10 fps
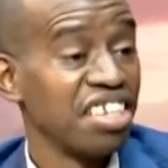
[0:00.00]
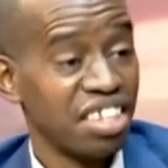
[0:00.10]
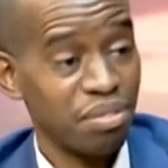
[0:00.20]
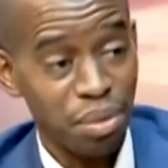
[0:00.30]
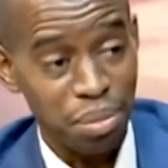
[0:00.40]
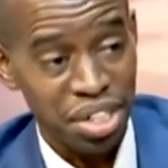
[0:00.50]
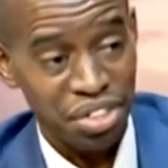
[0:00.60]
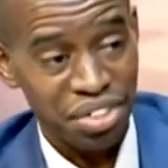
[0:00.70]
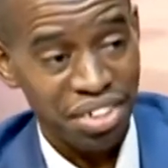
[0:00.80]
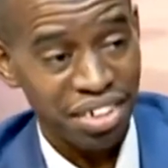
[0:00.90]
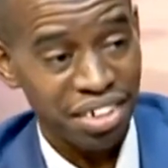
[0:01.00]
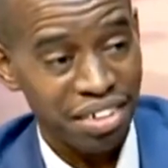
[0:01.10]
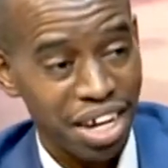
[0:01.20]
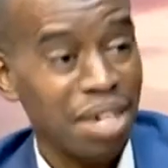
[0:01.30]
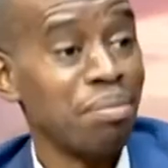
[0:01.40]
disinformation
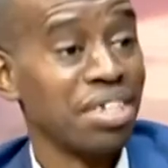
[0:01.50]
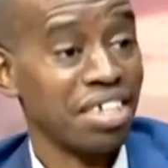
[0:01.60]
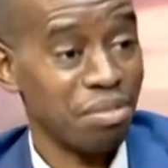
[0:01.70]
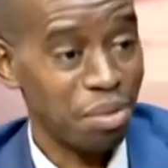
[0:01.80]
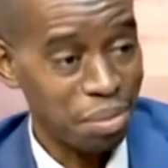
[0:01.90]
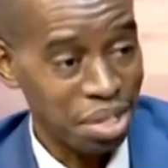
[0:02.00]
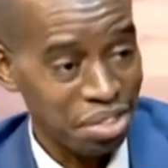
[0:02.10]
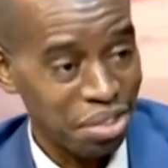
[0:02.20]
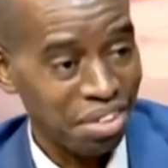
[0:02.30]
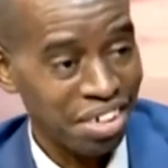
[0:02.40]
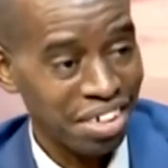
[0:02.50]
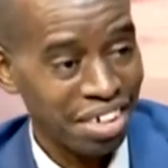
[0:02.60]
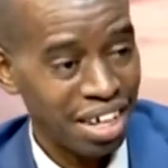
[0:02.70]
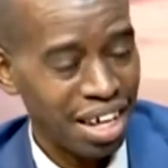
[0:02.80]
and misinformation,